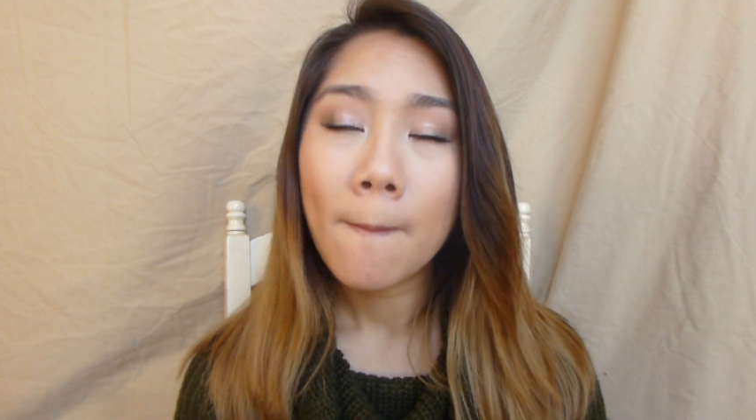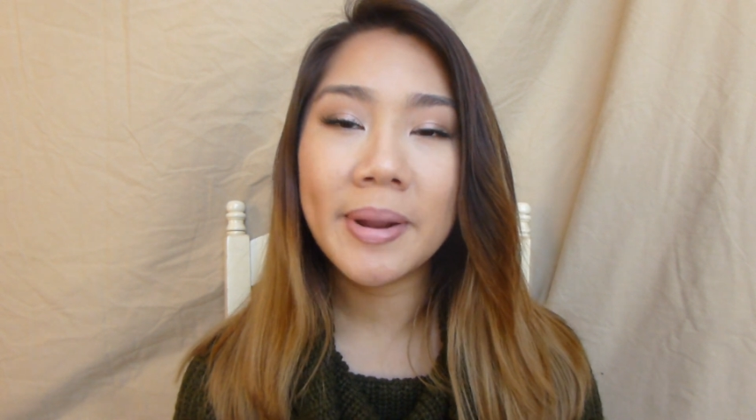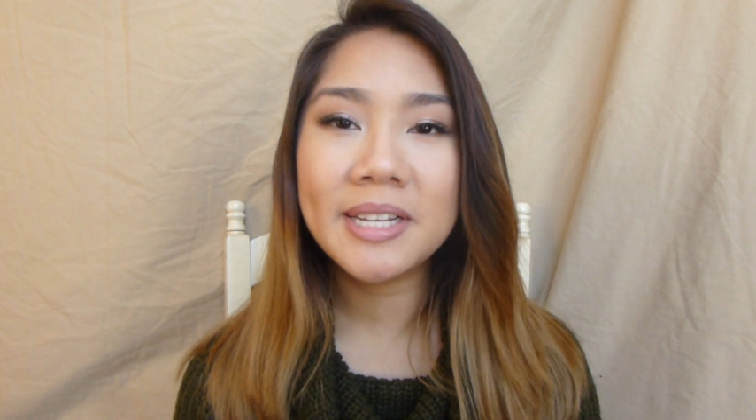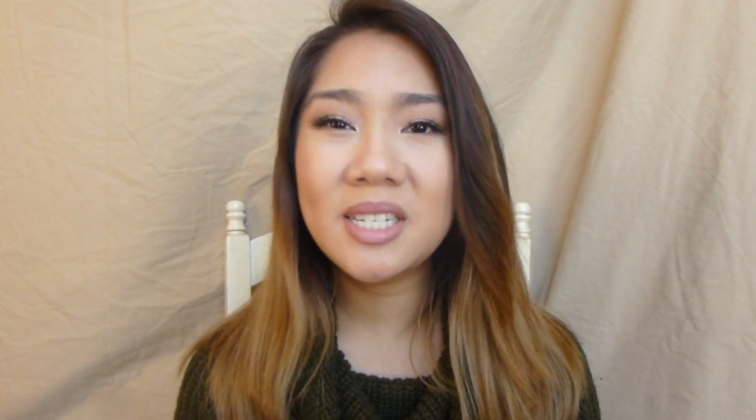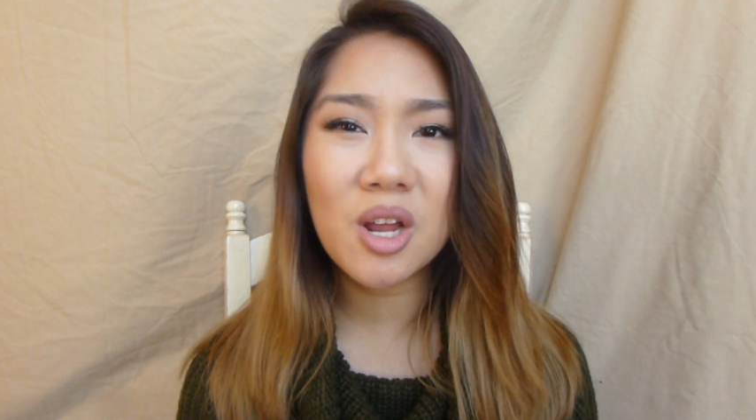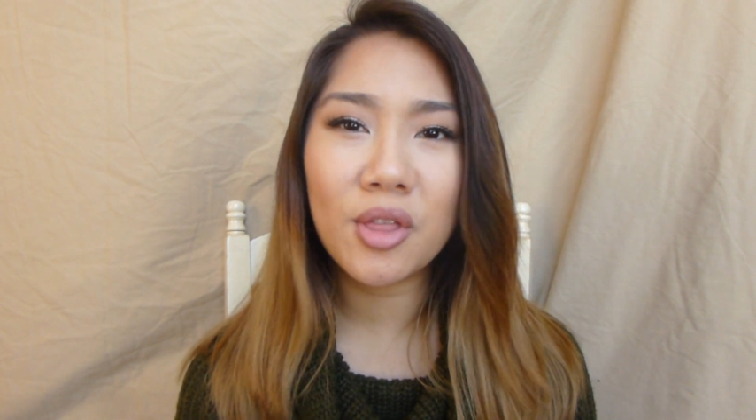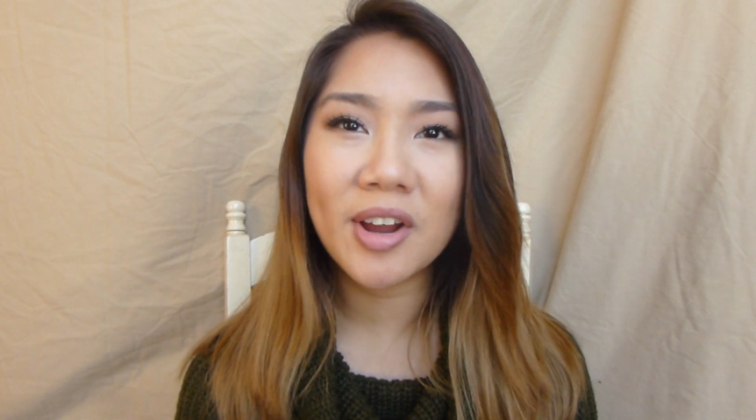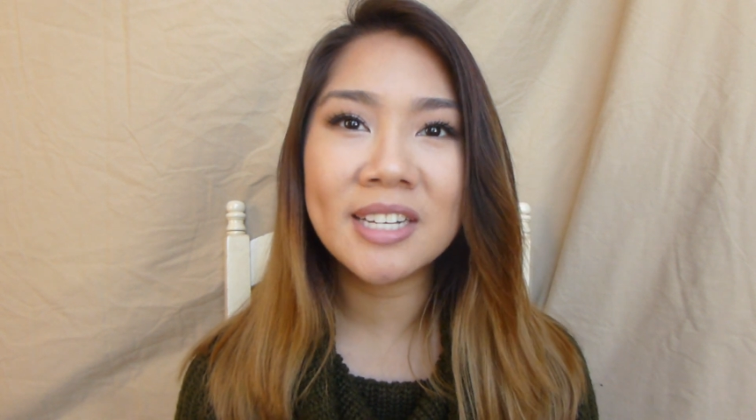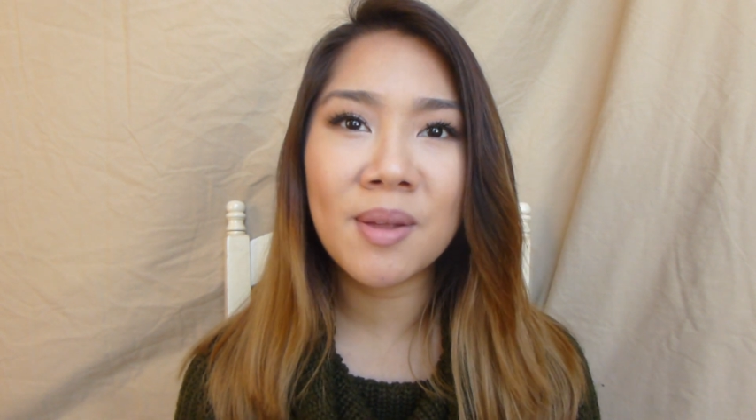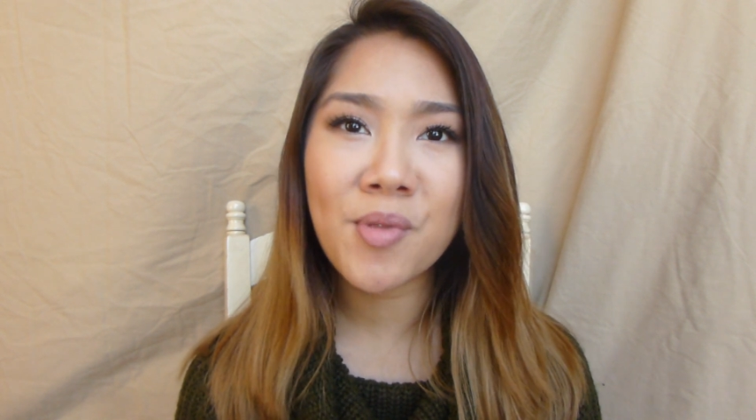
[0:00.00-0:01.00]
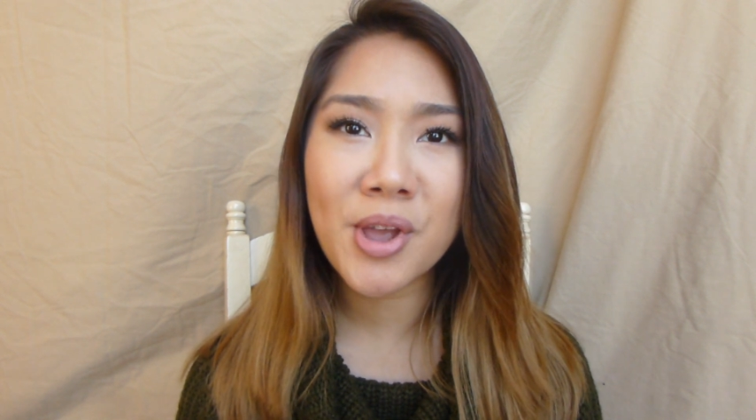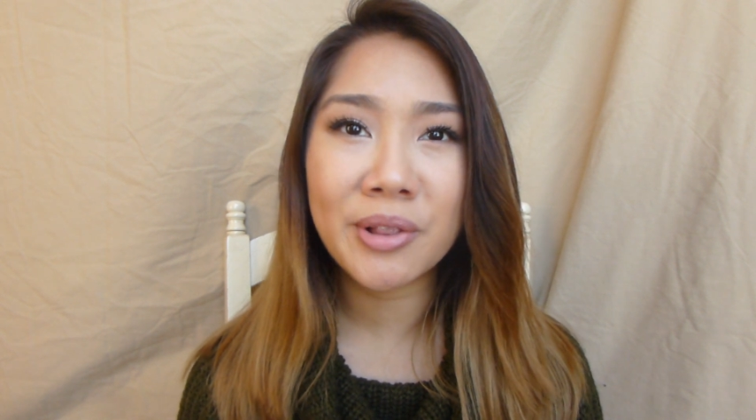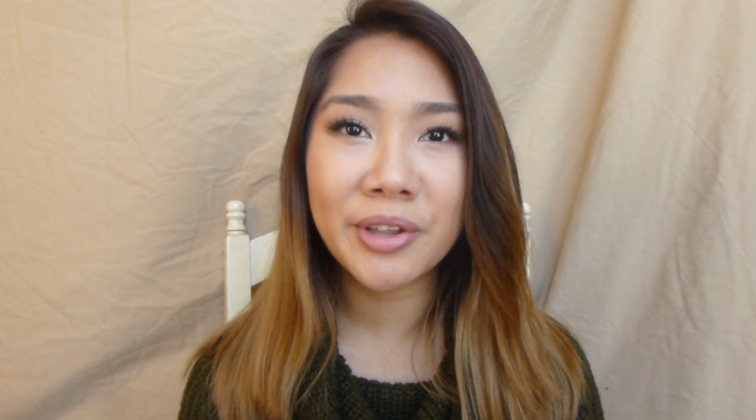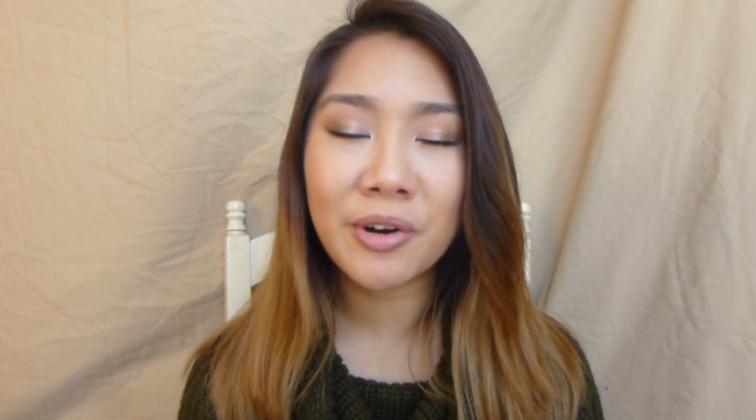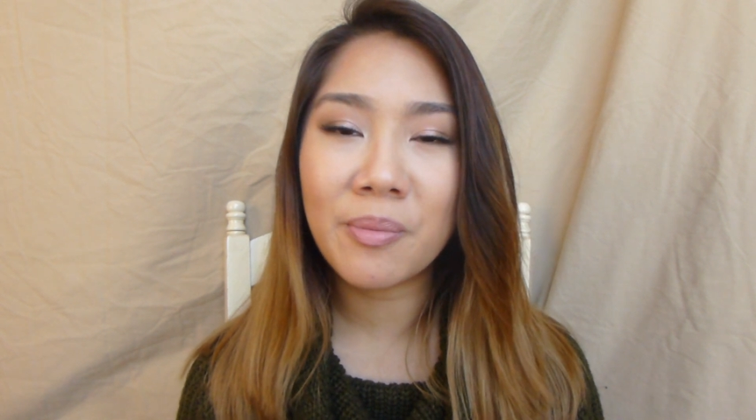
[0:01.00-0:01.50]
But still, there is something
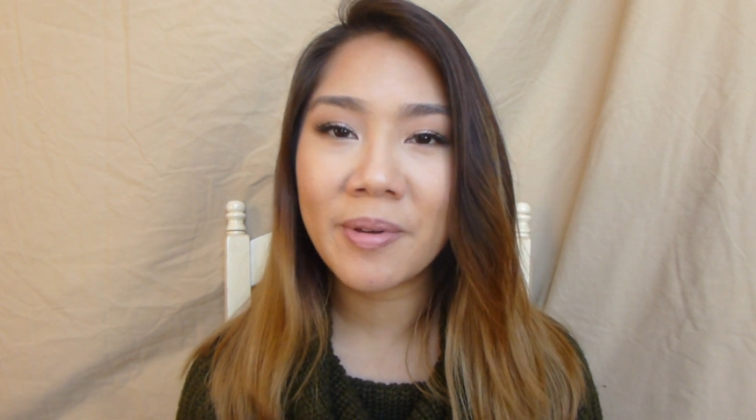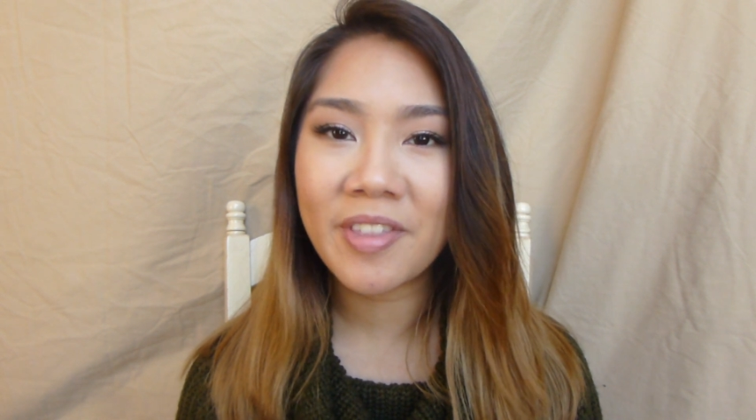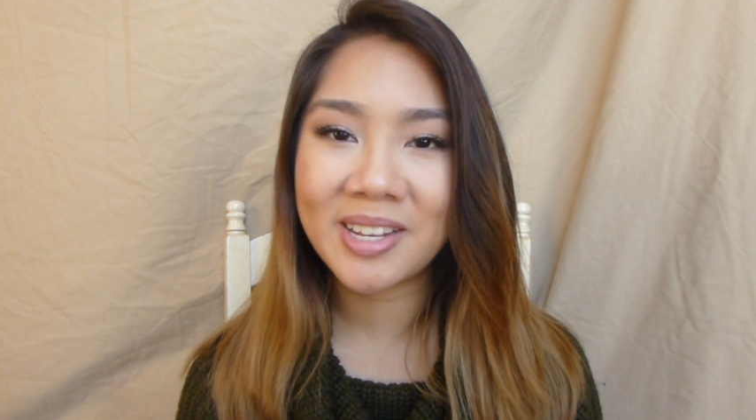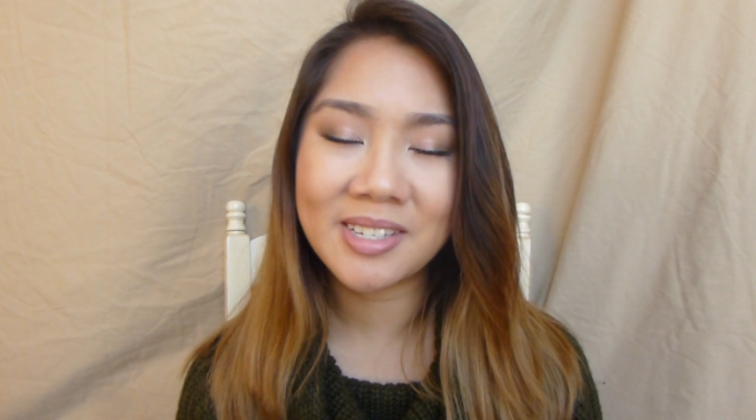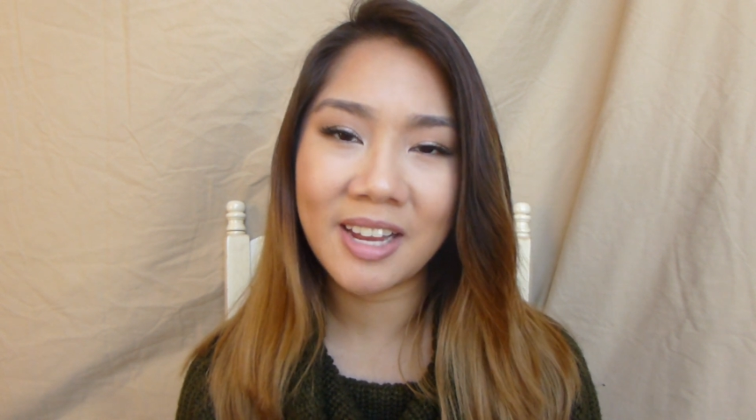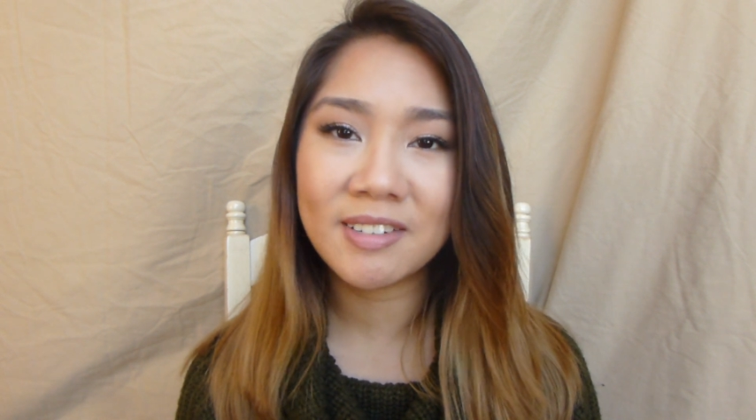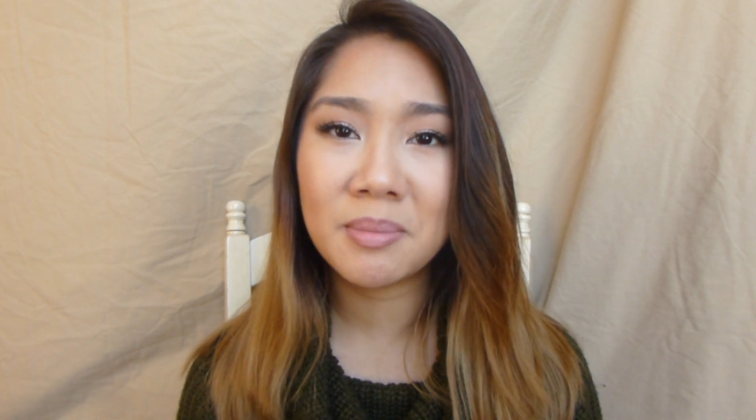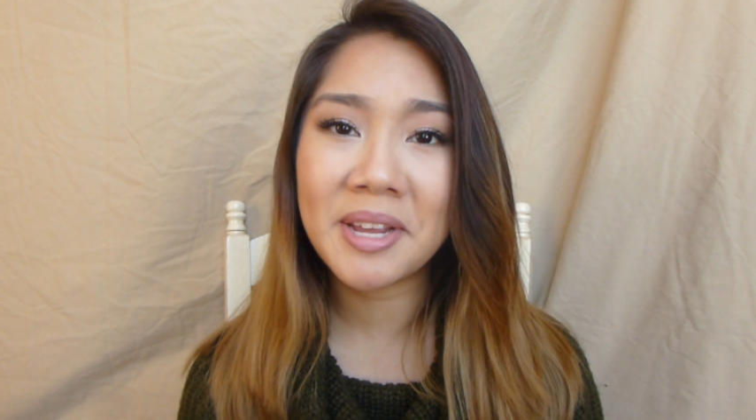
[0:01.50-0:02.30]
a little bit that skeeves